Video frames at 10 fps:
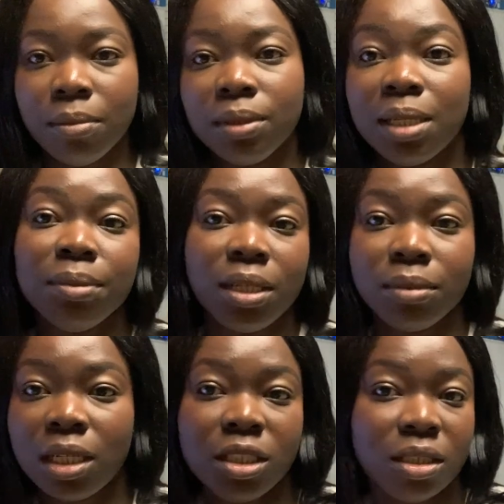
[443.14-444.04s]

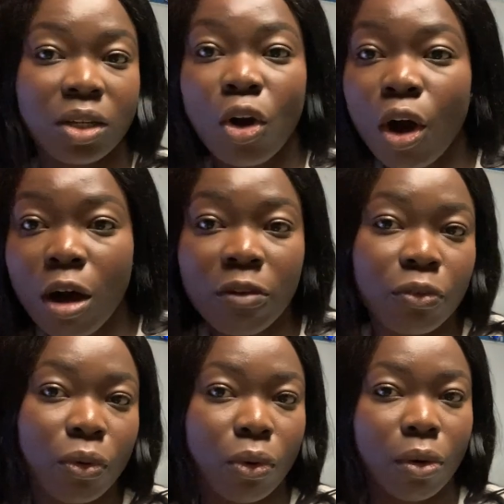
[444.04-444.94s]
symptoms such as a cough
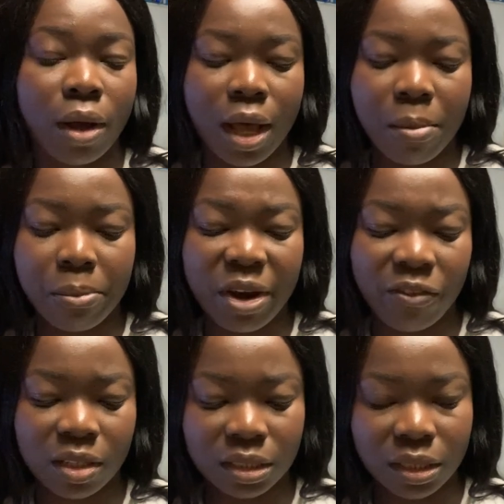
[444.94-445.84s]
or
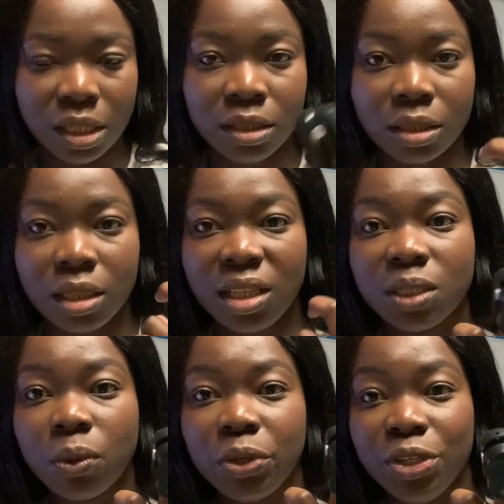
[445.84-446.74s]
breathlessness. So
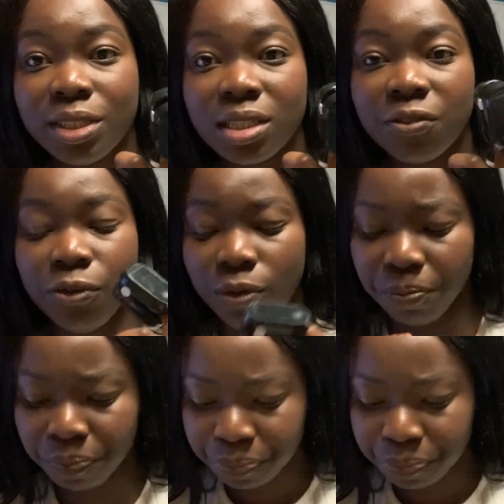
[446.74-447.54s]
that's what we use this for.